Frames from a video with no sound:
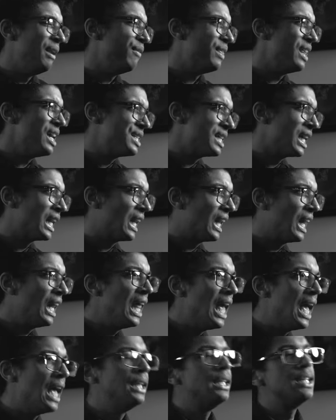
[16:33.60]
But if there's a
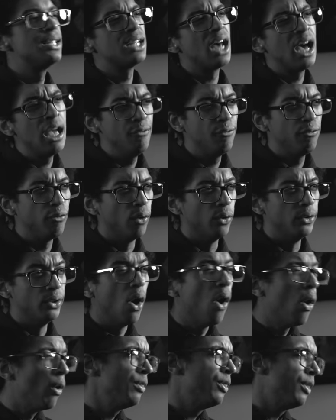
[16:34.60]
clear design flaw
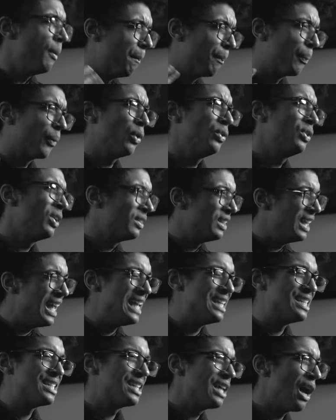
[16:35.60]
on the product
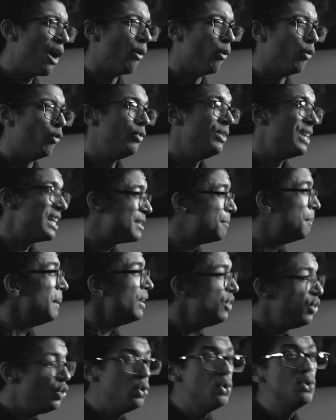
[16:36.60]
itself that's
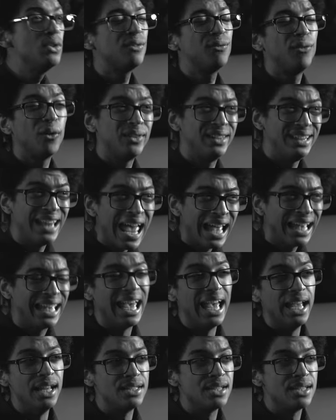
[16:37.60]
been used for decades